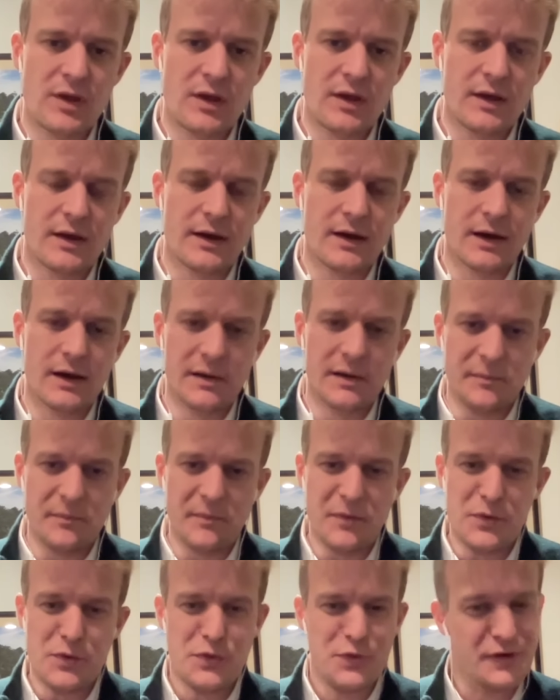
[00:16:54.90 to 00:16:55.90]

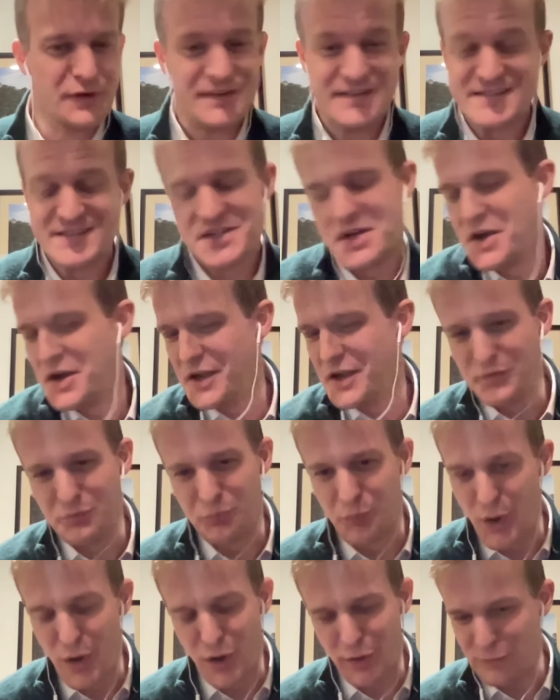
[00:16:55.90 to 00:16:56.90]
the desired
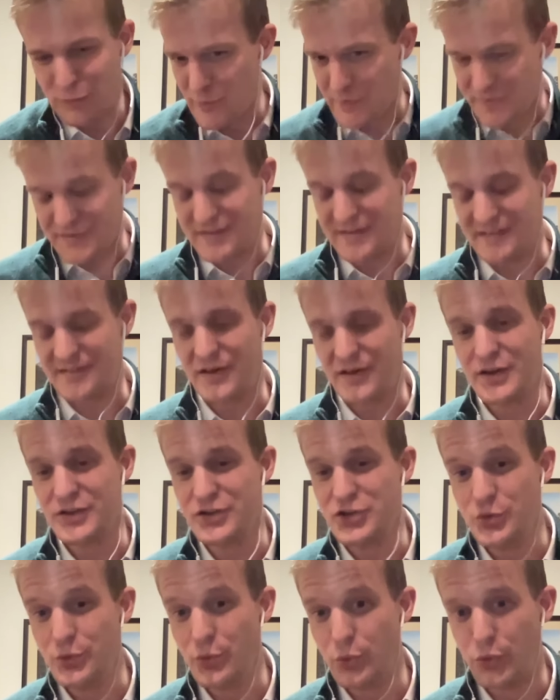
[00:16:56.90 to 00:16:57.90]
world, right, the desired
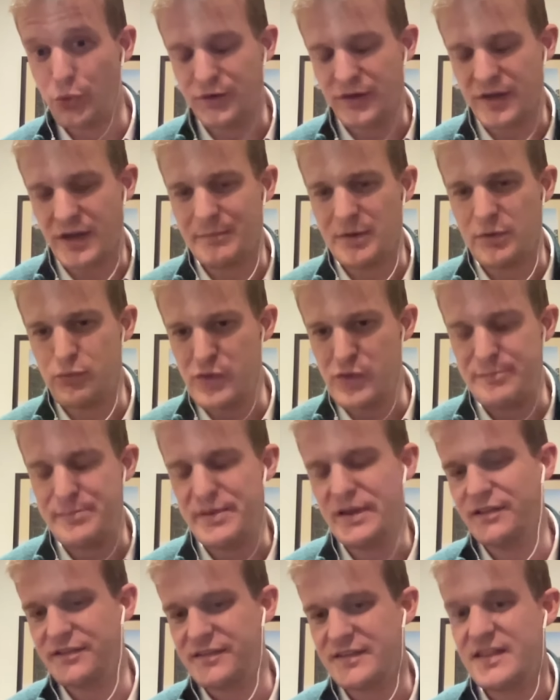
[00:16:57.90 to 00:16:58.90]
new order can be
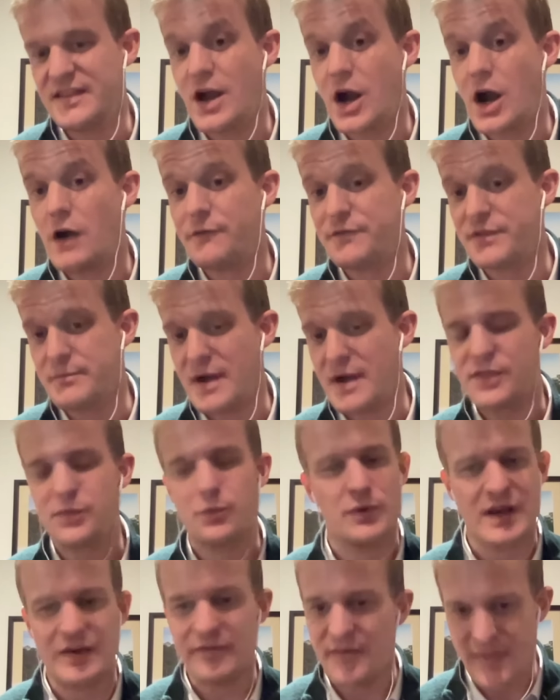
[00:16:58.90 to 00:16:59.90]
rebuilt in the aftermath,
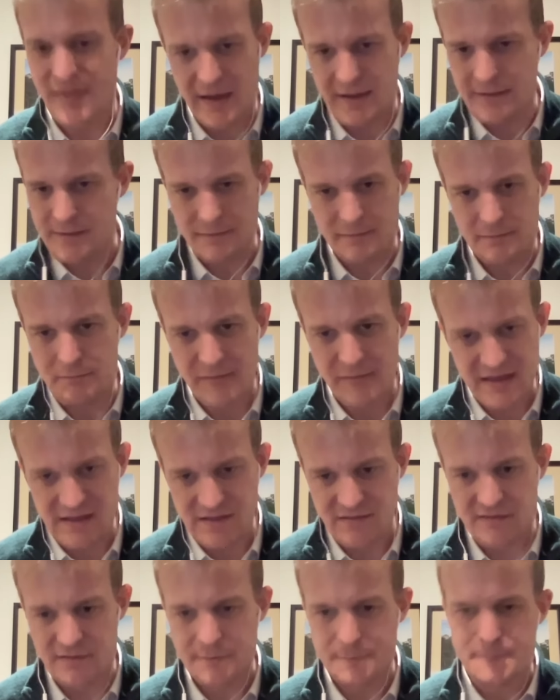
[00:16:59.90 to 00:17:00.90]
whatever that
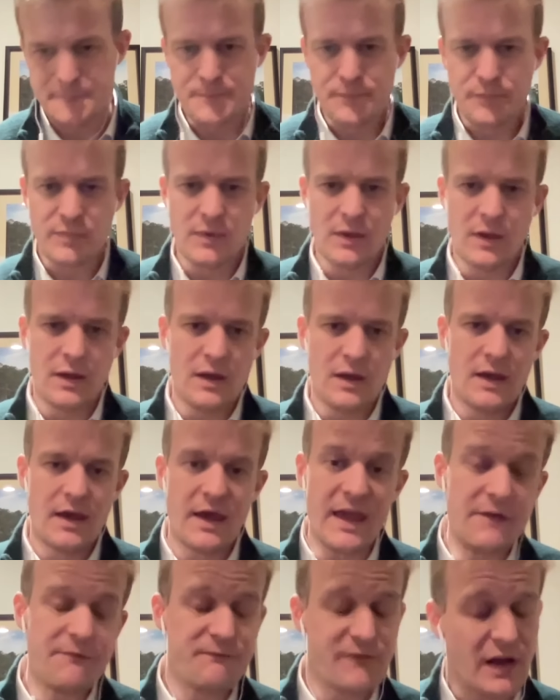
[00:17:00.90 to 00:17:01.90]
means.
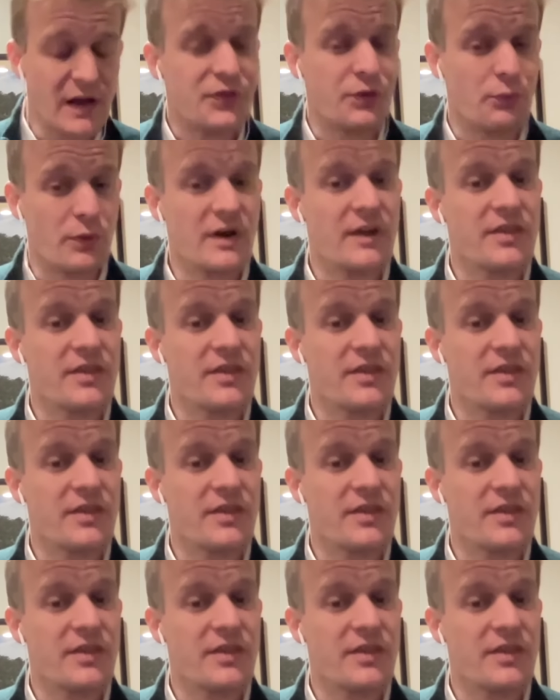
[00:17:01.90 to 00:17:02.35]
He felt that one of the